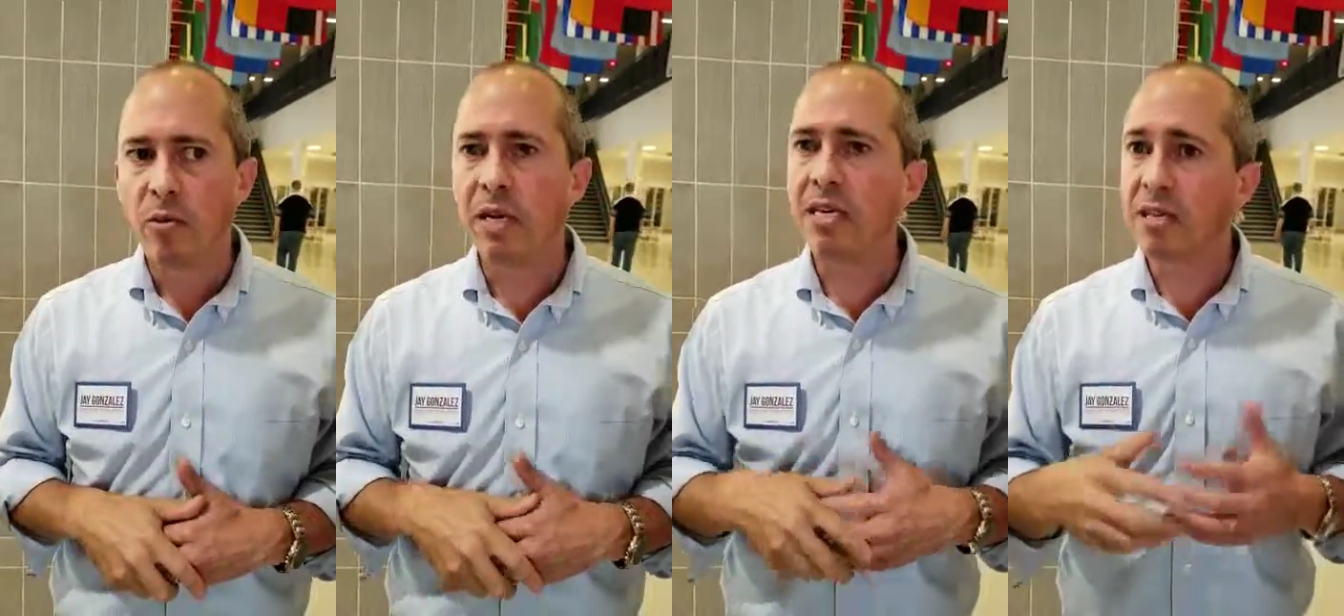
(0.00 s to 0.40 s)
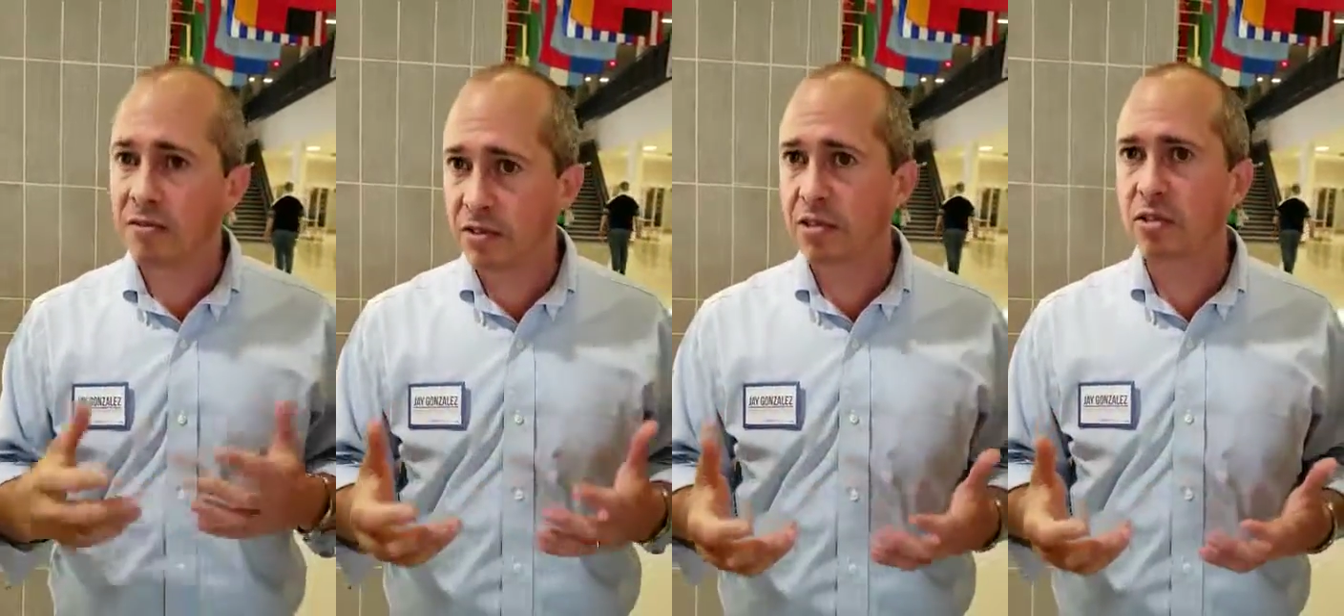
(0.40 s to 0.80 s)
We need
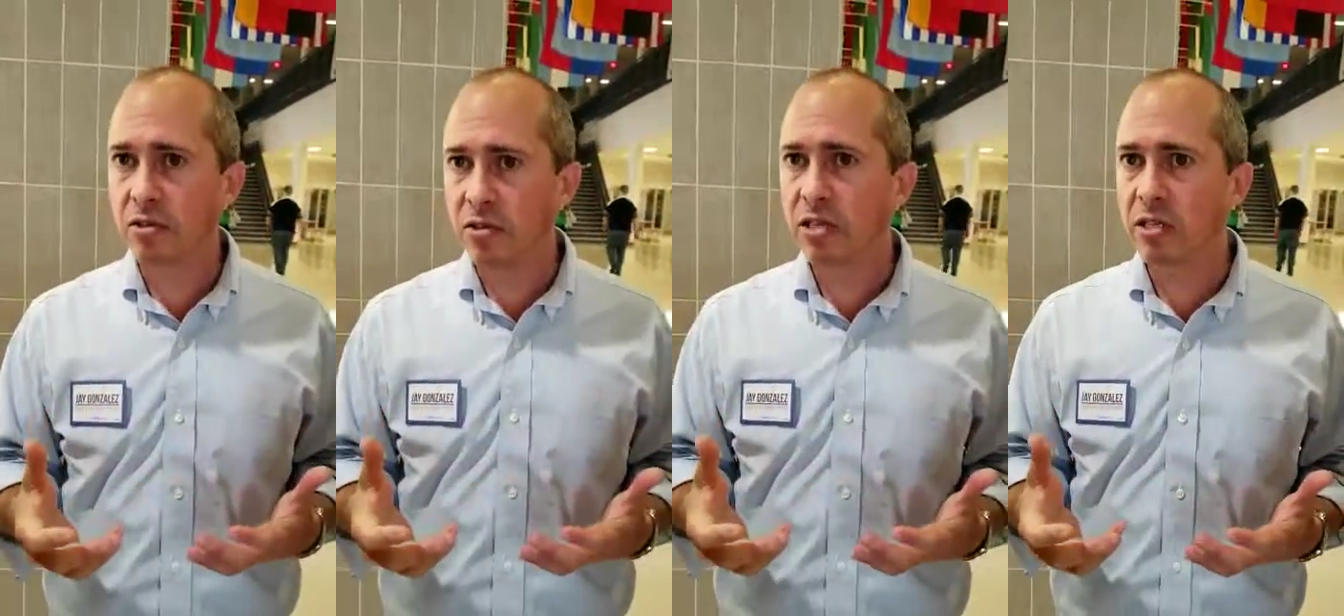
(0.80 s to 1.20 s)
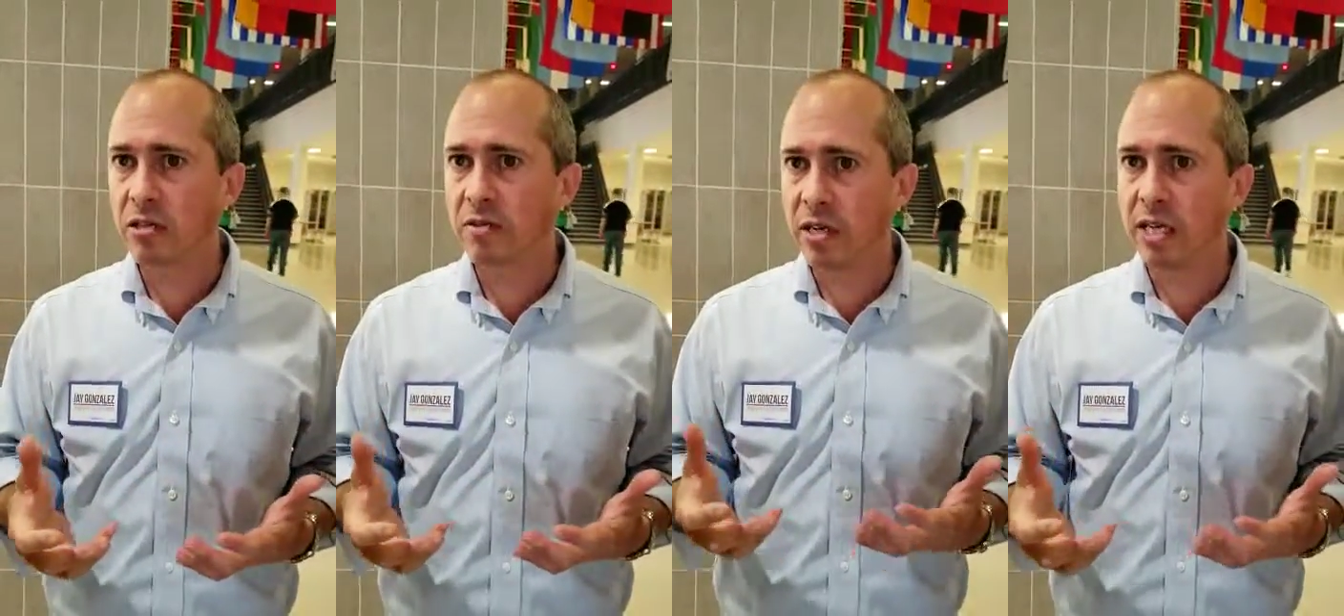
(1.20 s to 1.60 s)
different
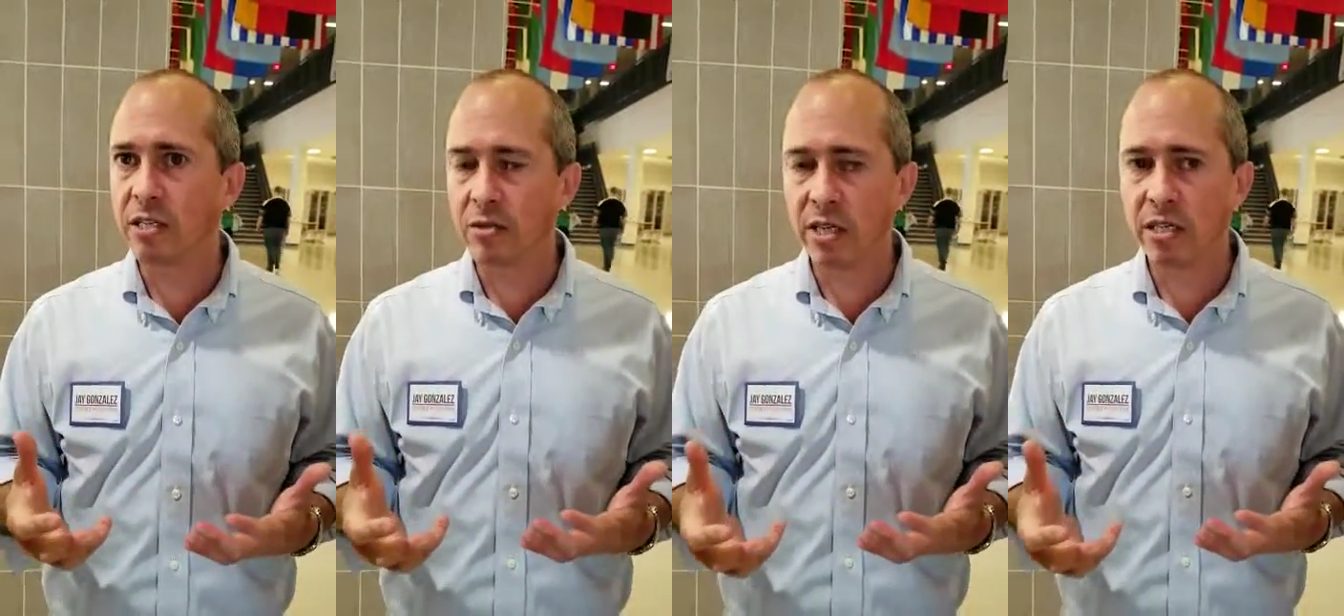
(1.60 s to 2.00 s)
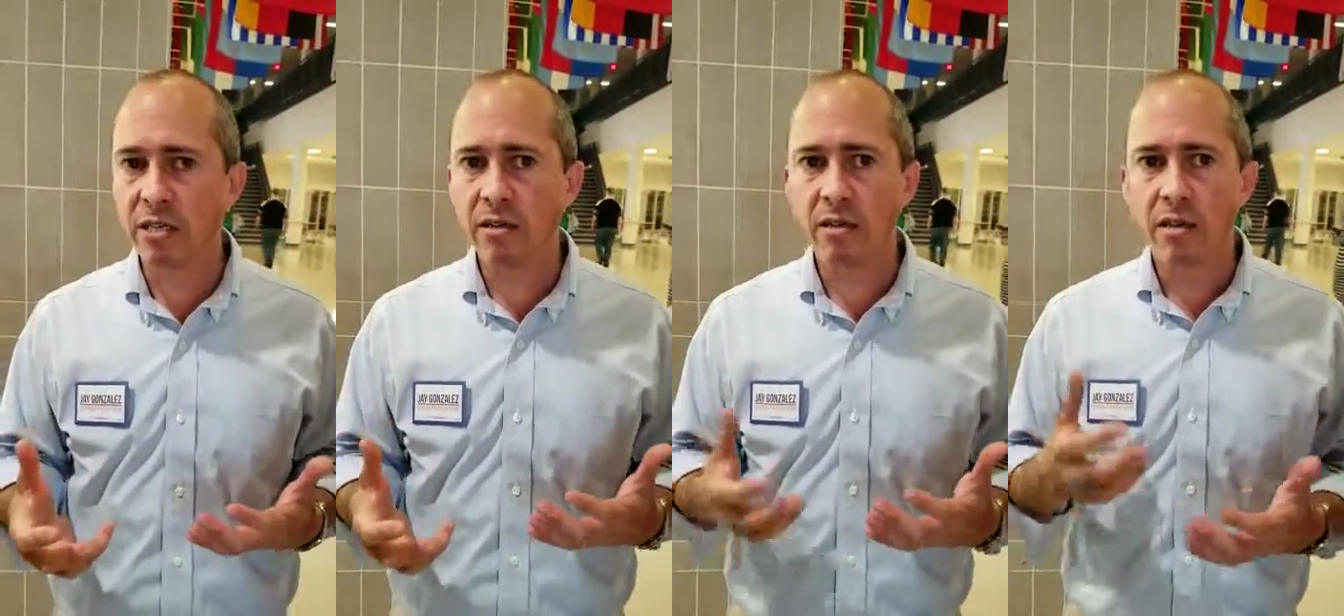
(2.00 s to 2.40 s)
solutions for each
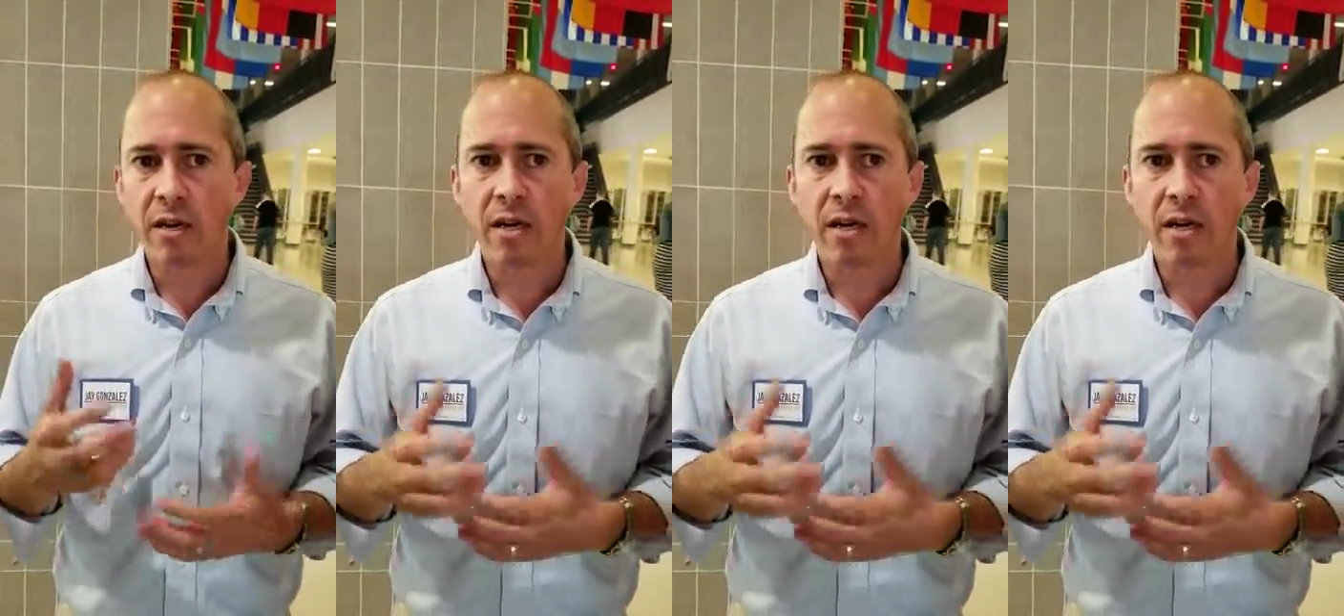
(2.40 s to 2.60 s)
region.